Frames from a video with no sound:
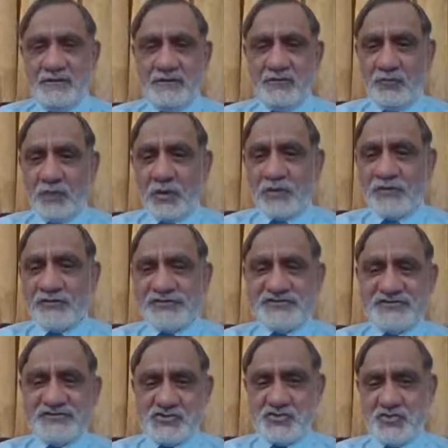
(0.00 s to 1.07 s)
What was
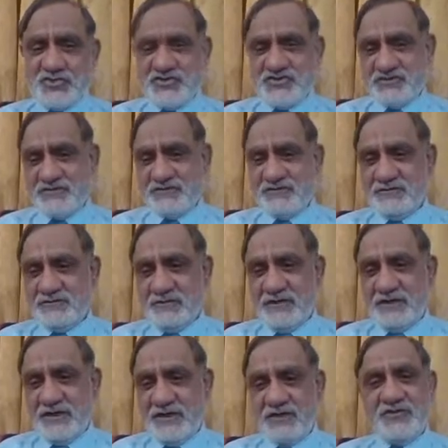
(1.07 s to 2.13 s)
the situation
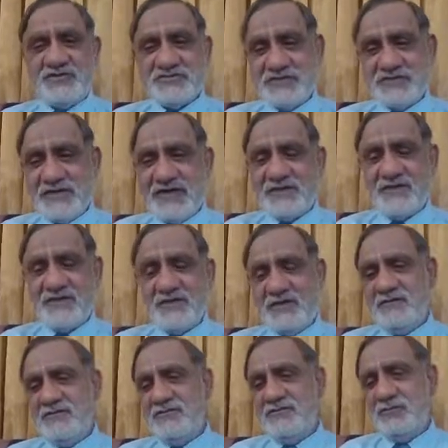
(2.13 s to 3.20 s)
in which that
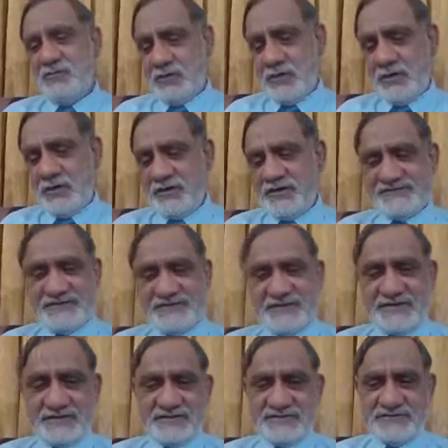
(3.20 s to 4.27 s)
a word or
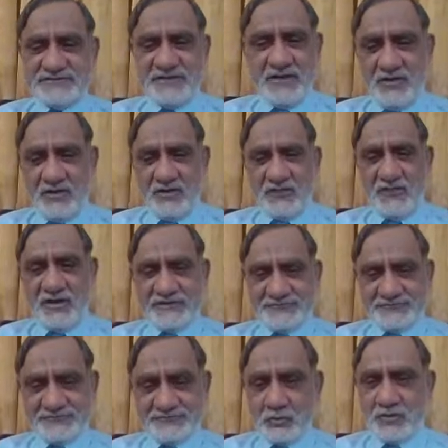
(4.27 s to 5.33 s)
sentence was
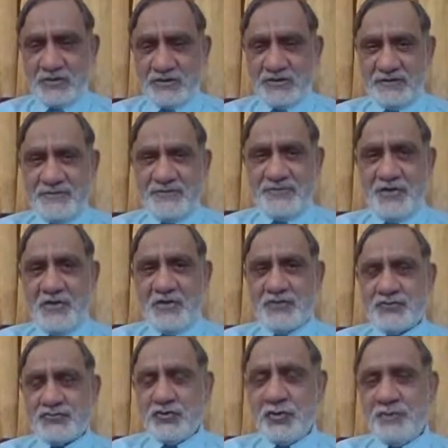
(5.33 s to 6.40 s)
spoken?
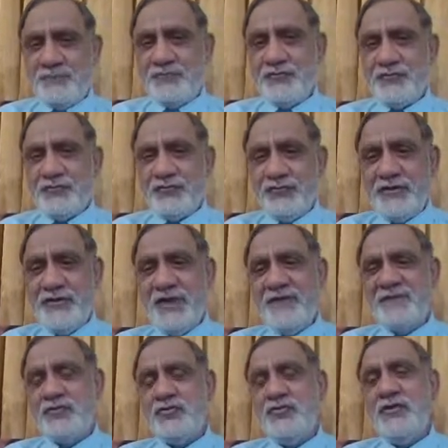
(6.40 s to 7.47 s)
So we
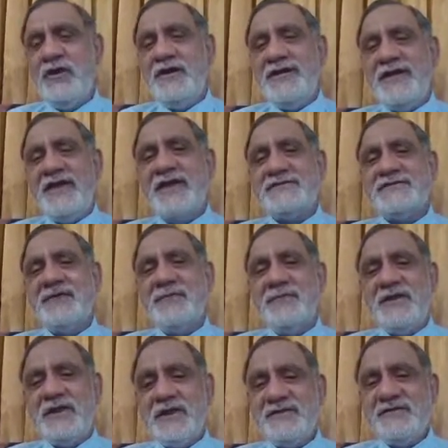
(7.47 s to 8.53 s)
have to take the
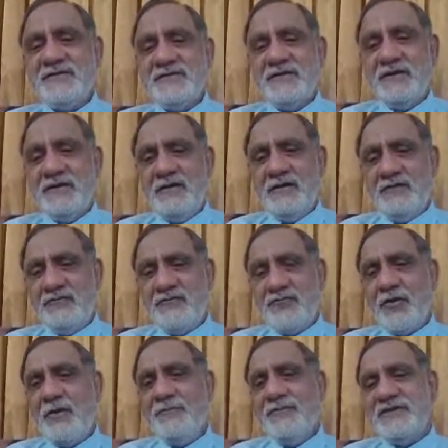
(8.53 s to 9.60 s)
meanings
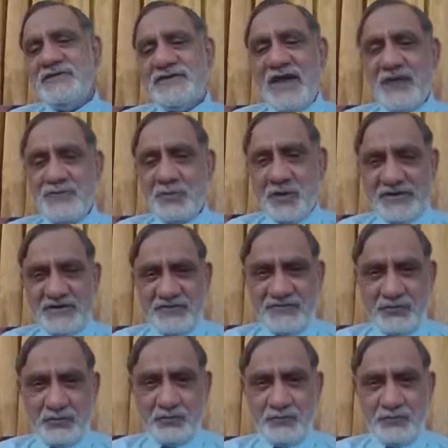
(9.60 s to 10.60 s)
from that point of view.